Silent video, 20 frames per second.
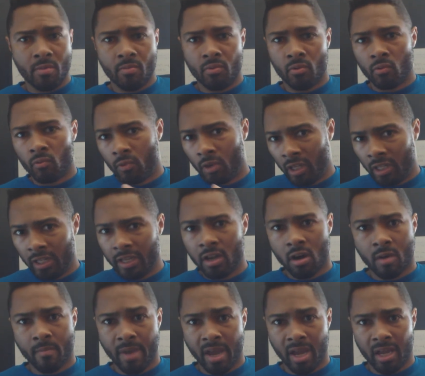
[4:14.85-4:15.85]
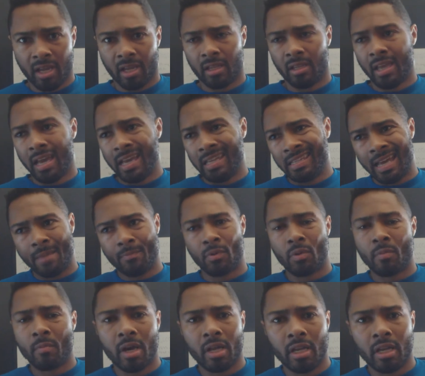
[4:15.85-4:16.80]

People really are making that type of